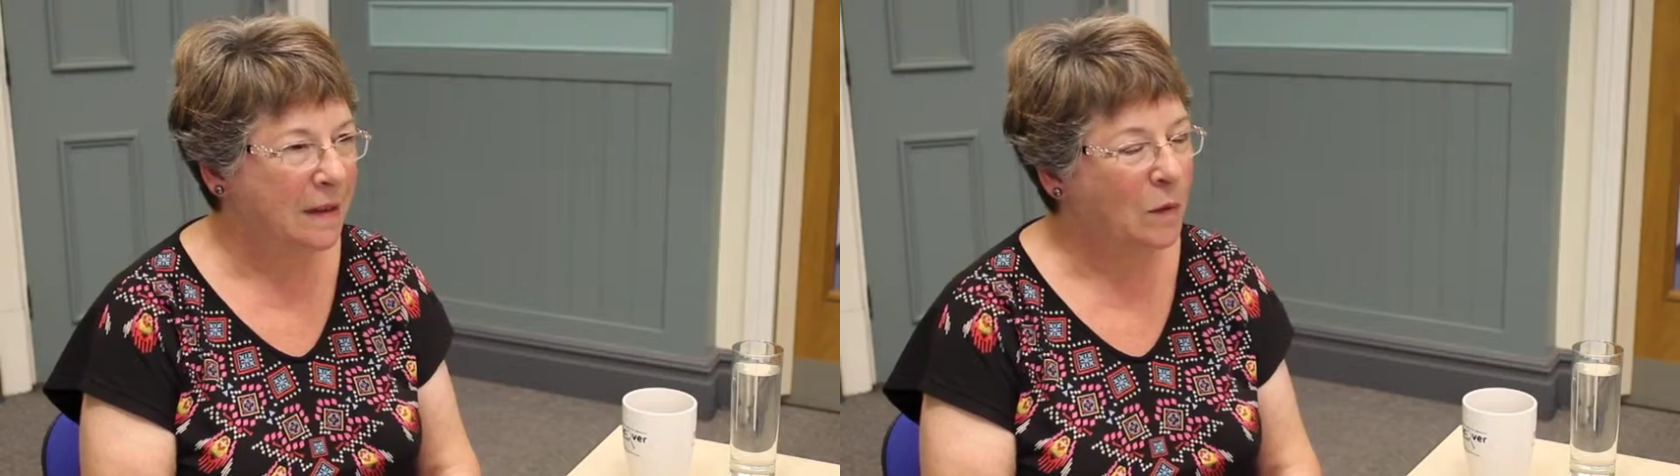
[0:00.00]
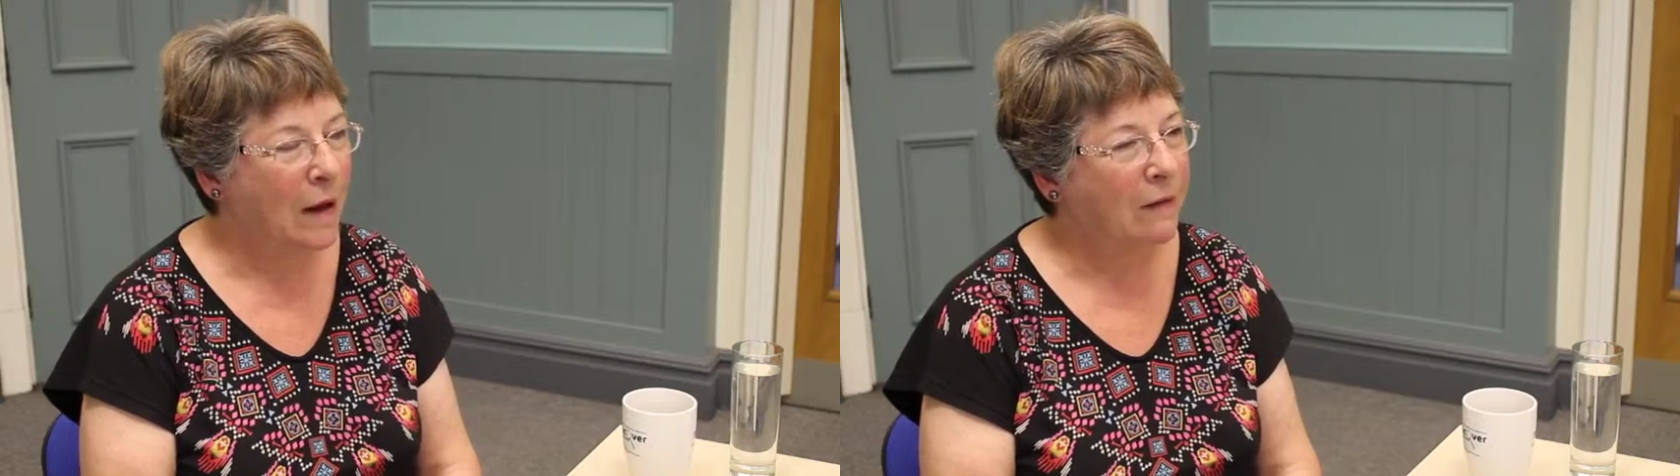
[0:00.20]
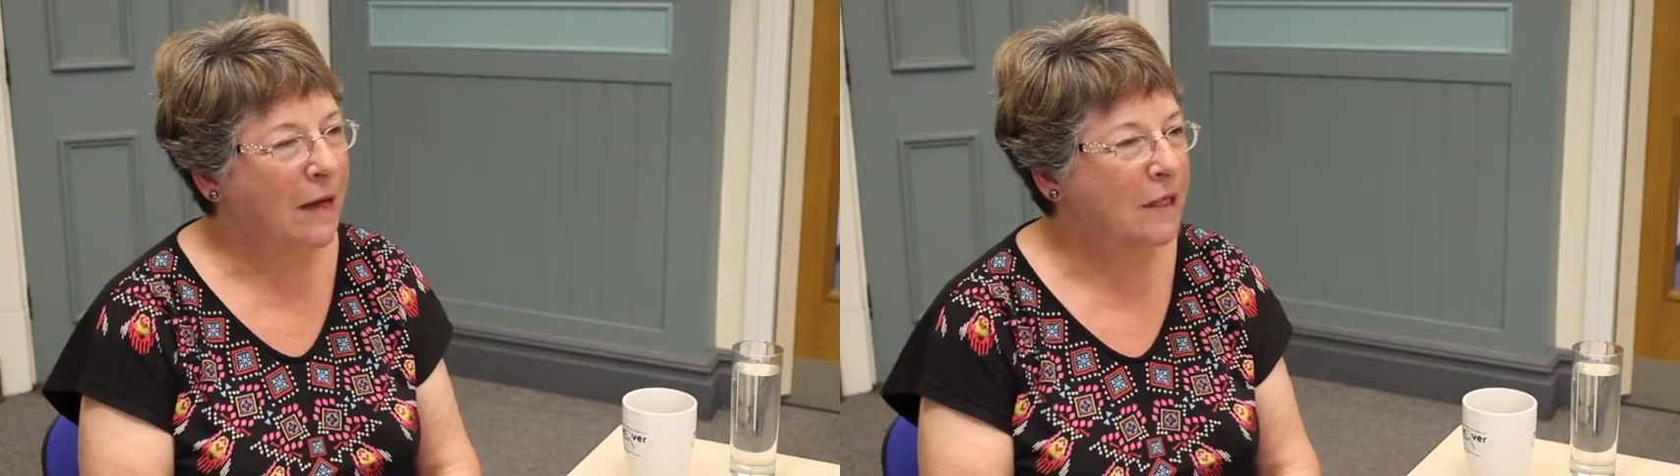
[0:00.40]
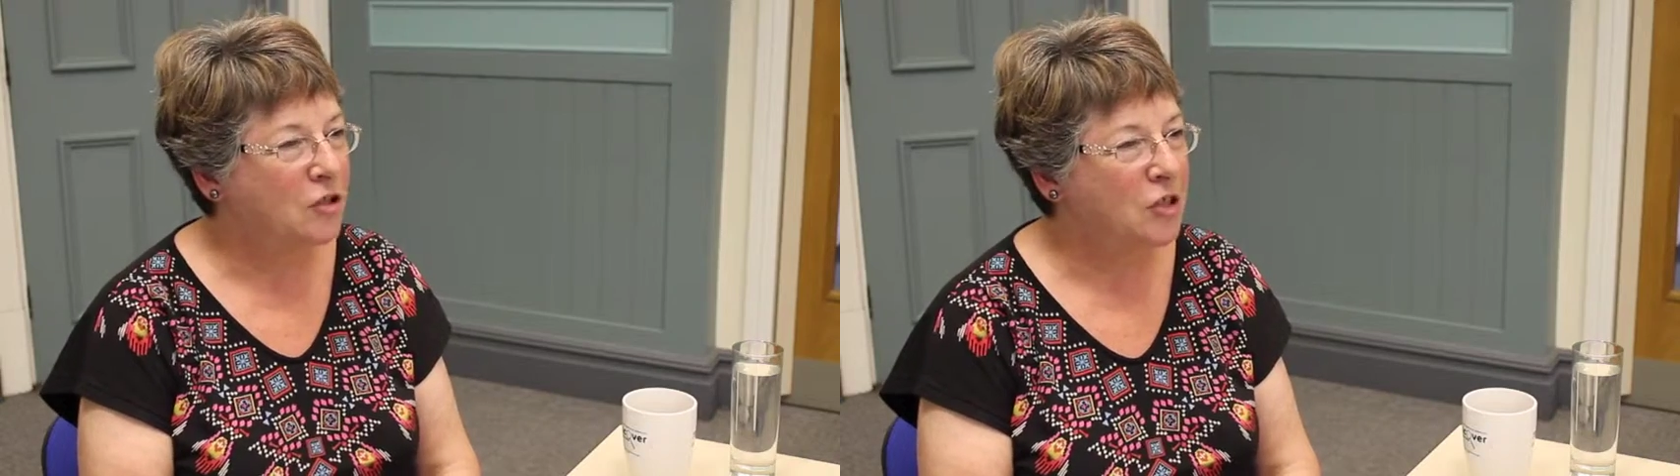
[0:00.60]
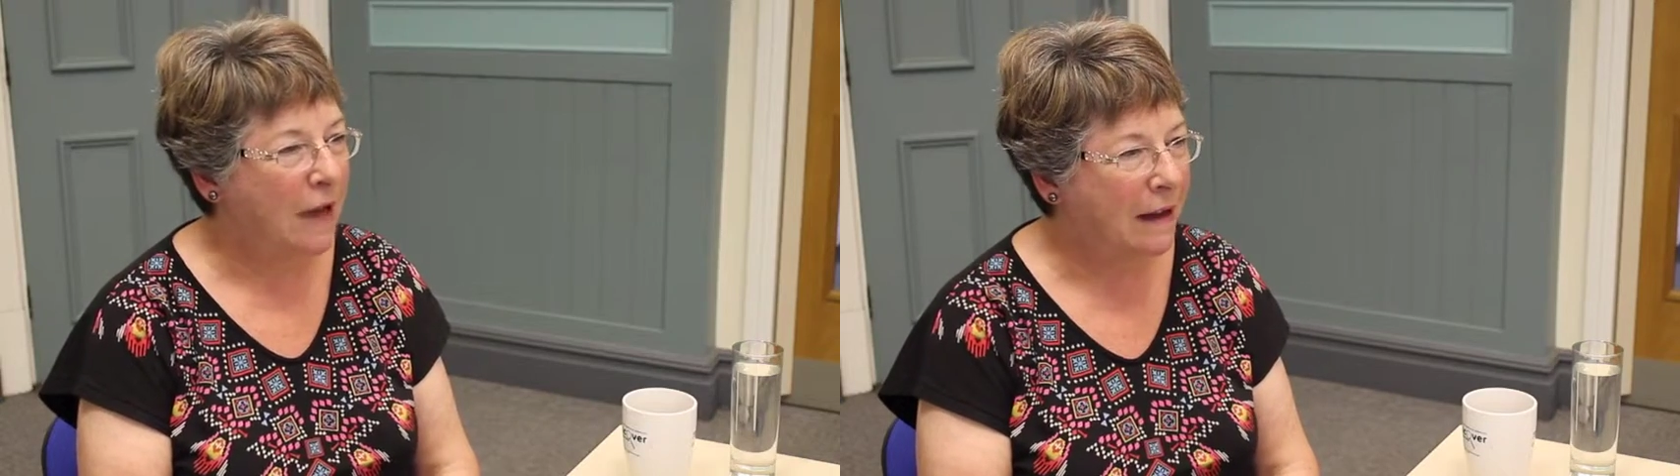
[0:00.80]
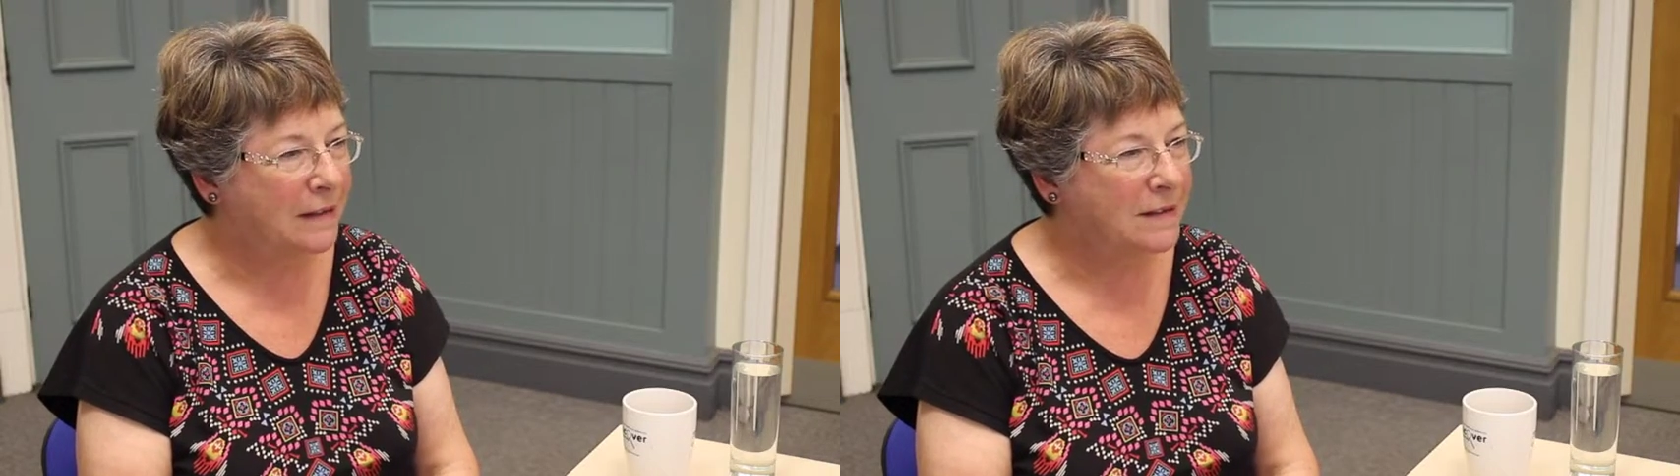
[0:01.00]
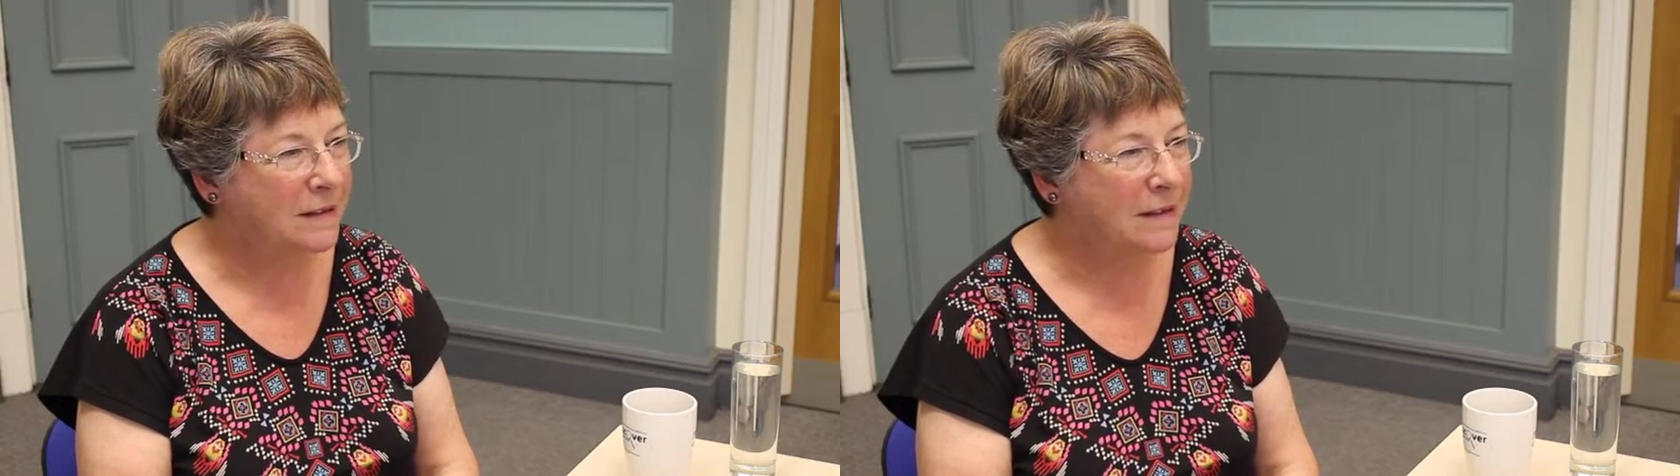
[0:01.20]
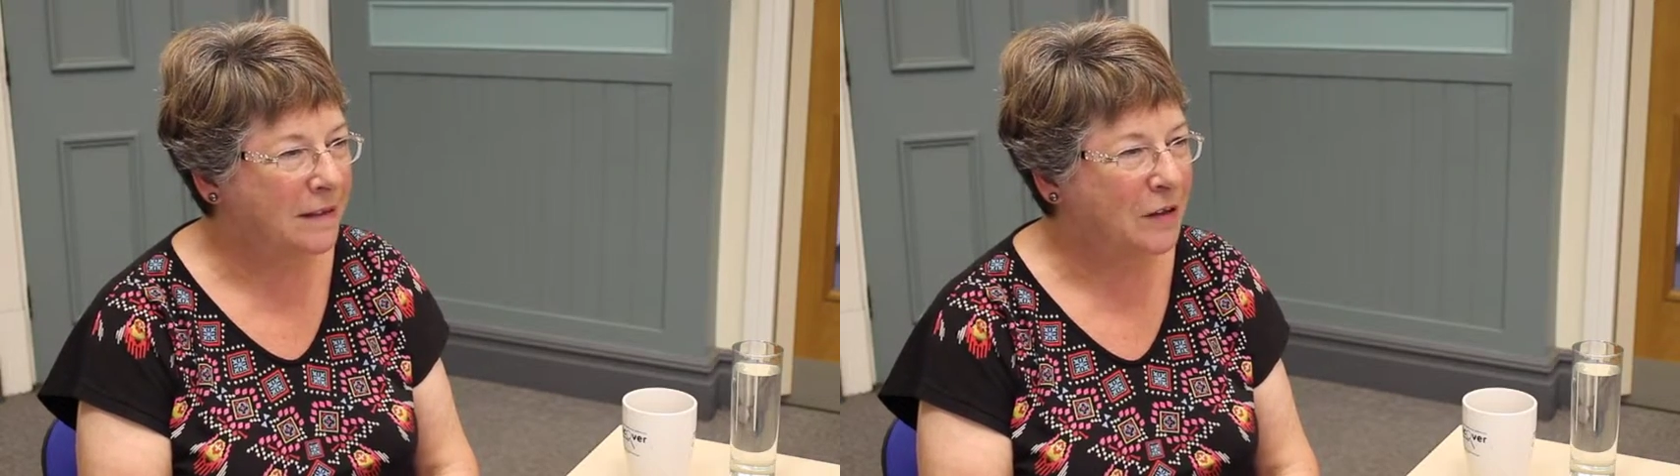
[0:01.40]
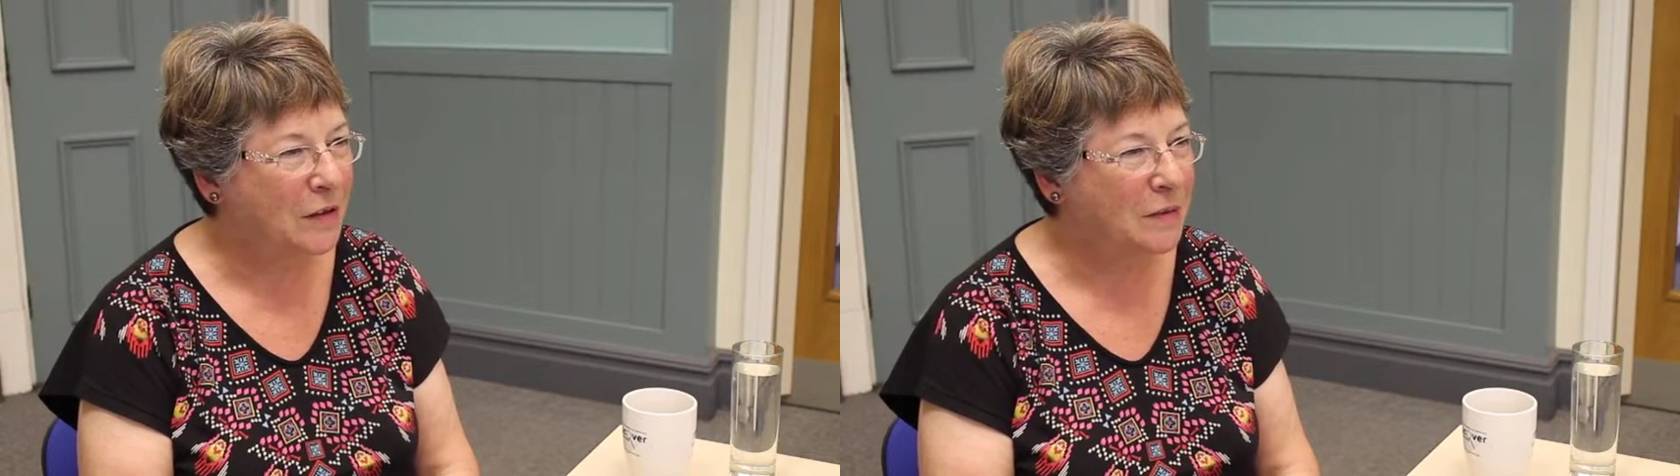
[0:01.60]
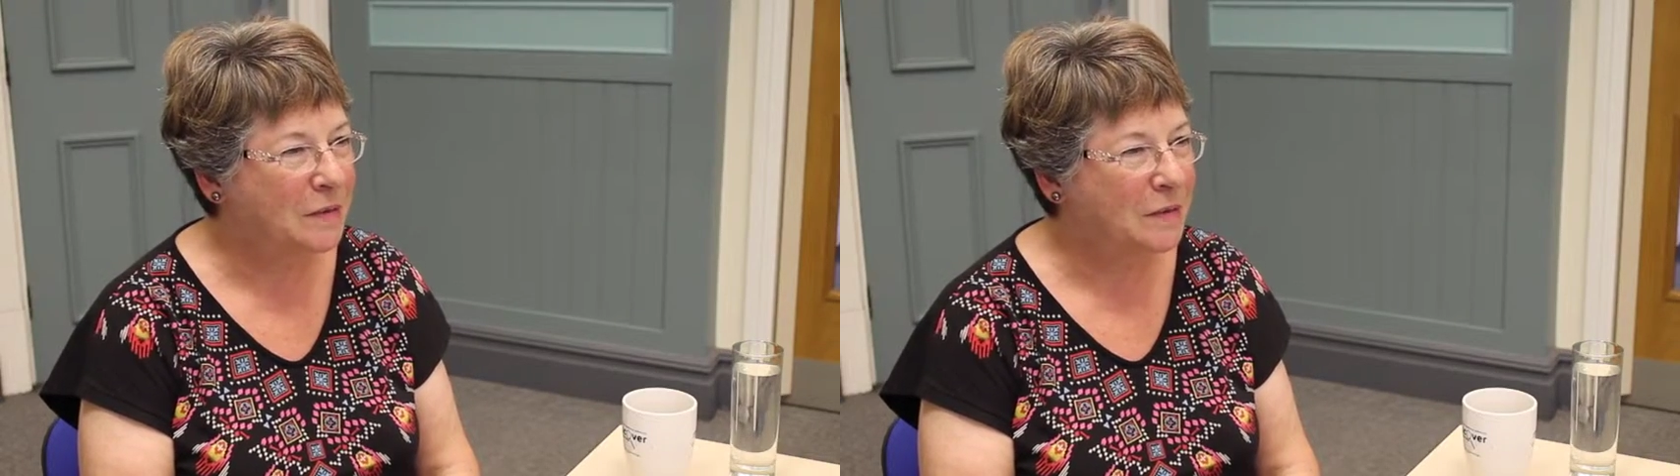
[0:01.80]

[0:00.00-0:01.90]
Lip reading: while they had a chat, you know,